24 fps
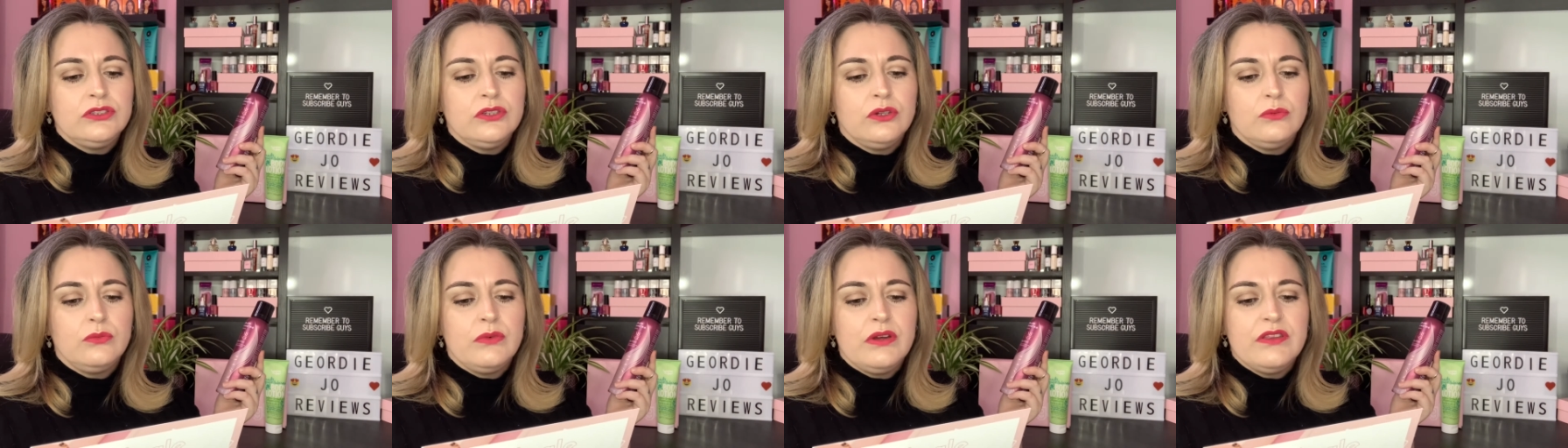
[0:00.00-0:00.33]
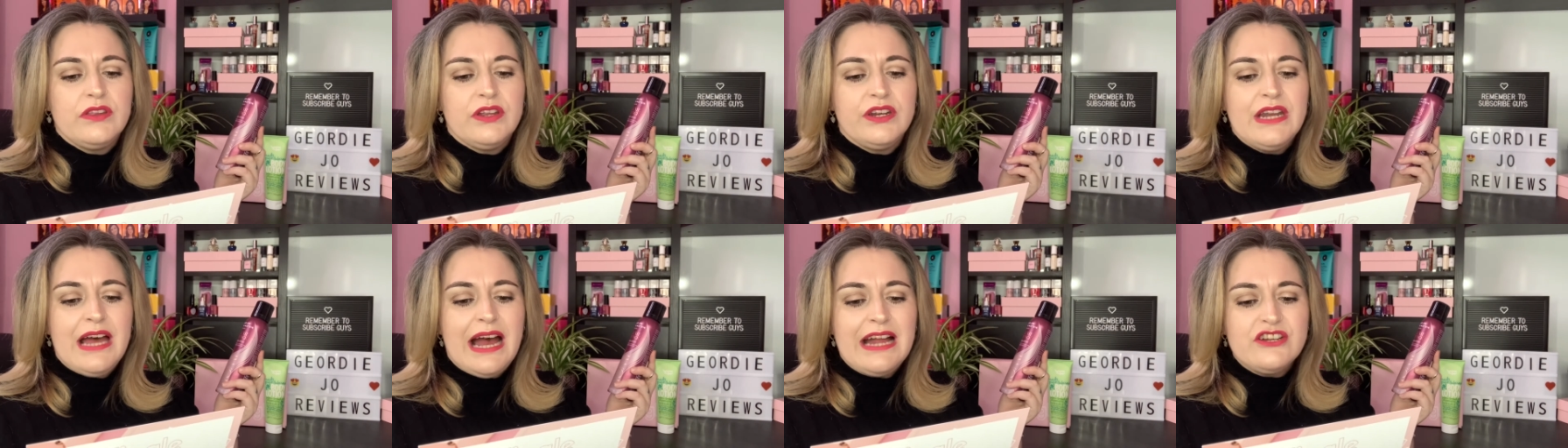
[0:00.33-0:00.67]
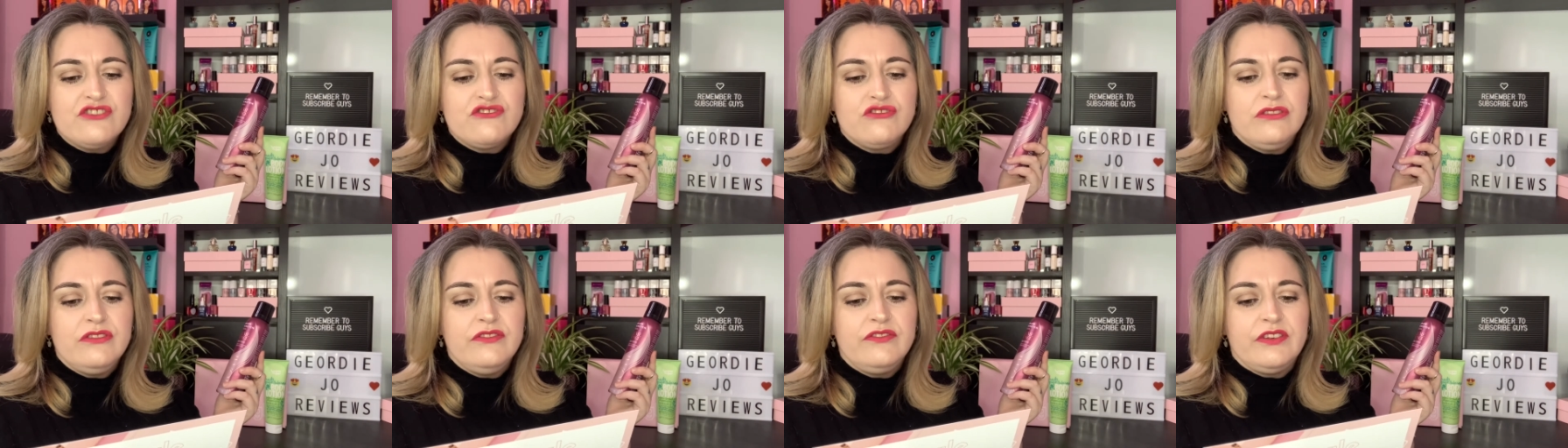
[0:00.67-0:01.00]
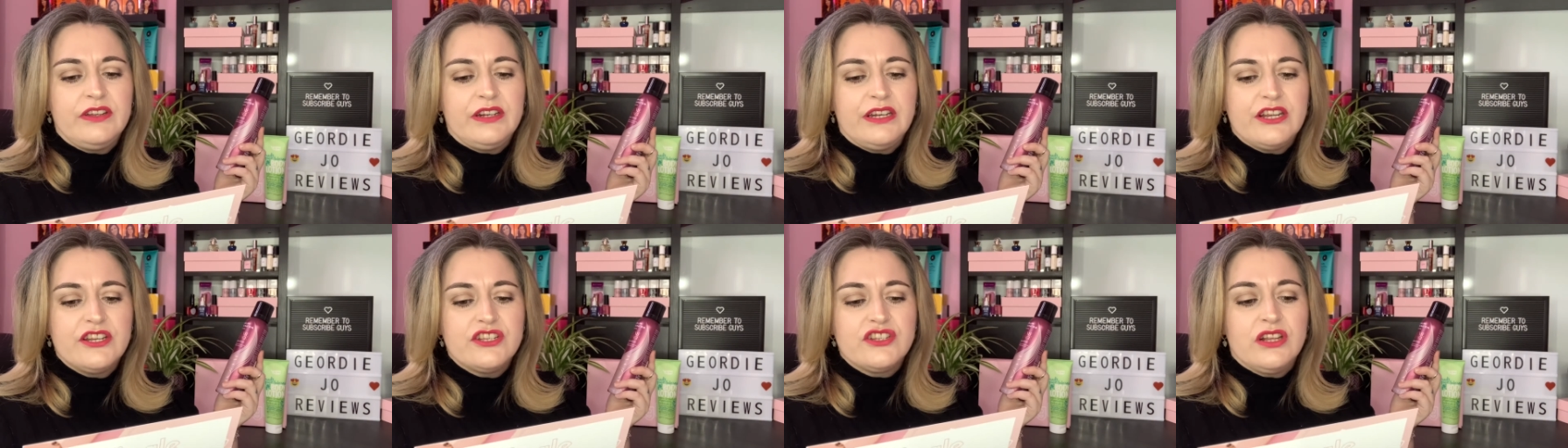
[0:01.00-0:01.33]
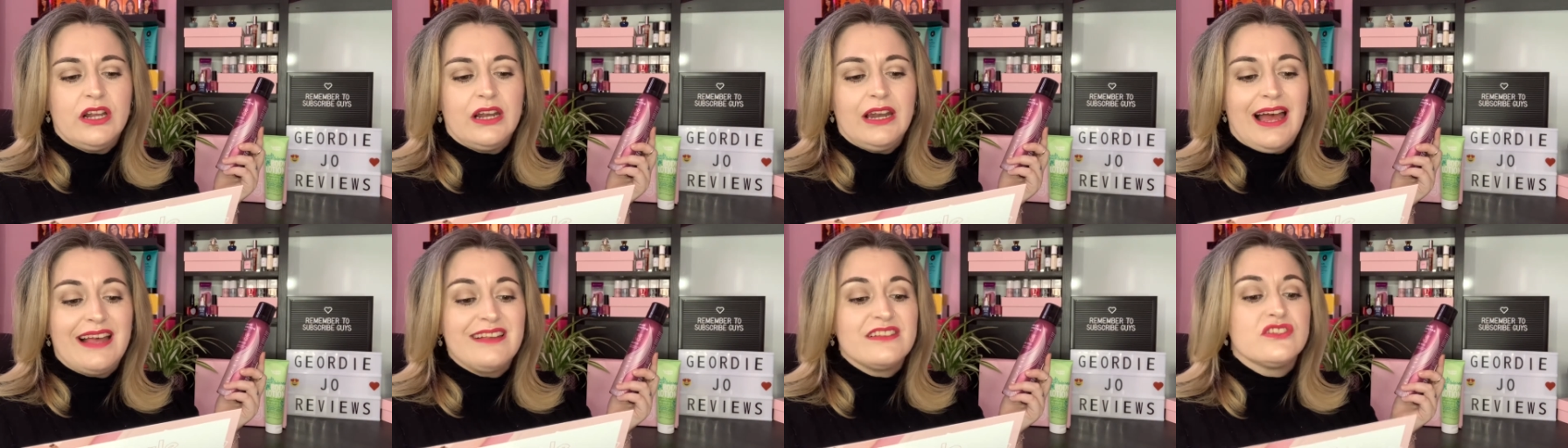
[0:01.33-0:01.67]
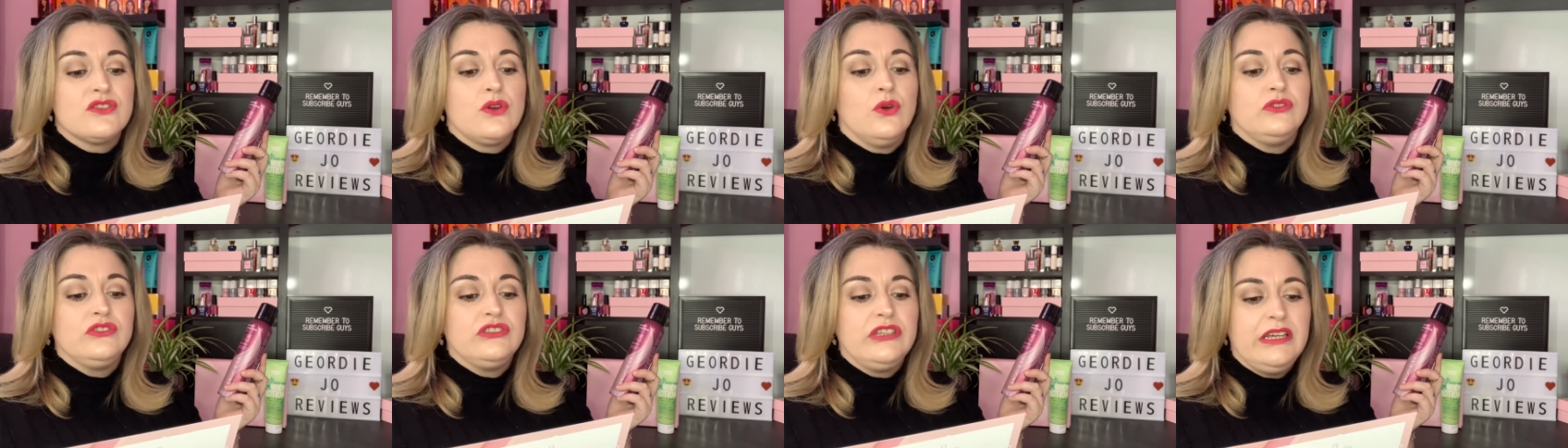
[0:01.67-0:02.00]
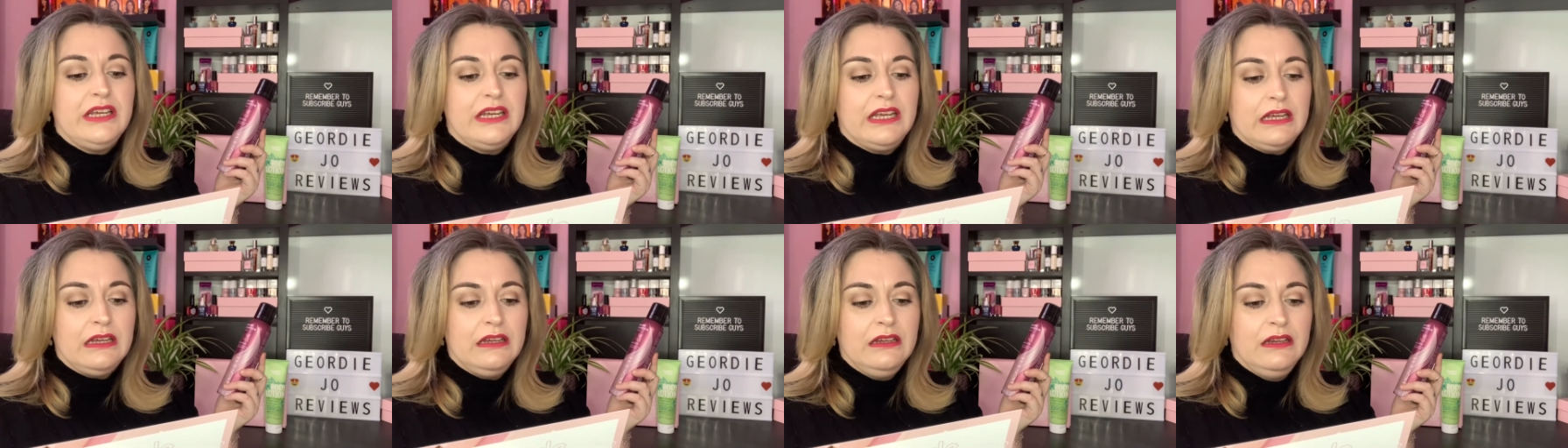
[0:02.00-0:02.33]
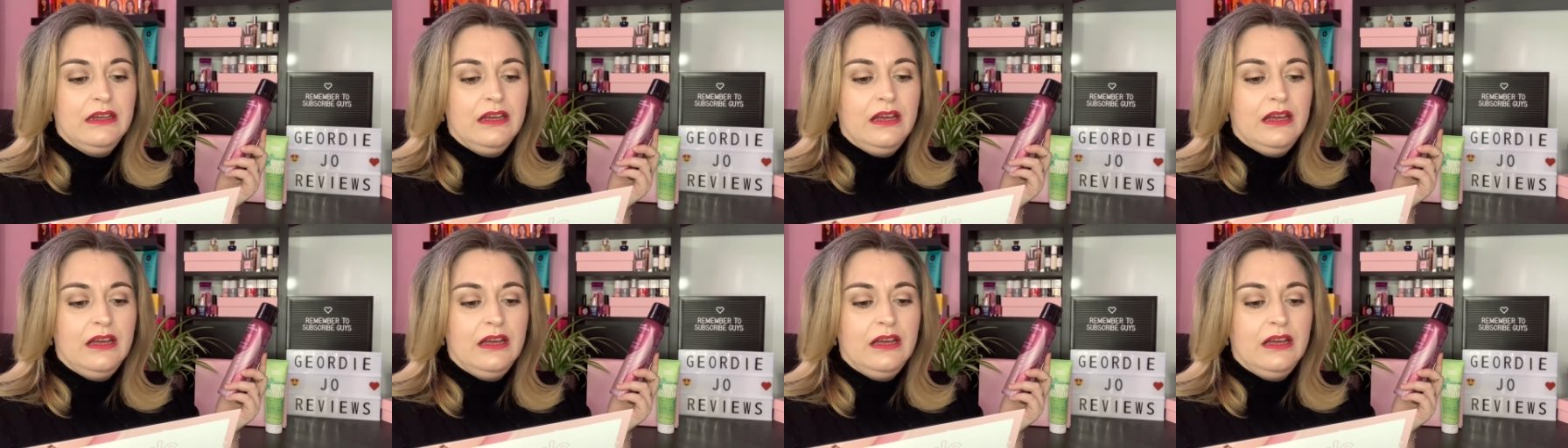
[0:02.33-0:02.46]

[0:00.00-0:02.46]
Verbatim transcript: with a natural finish that lasts all day.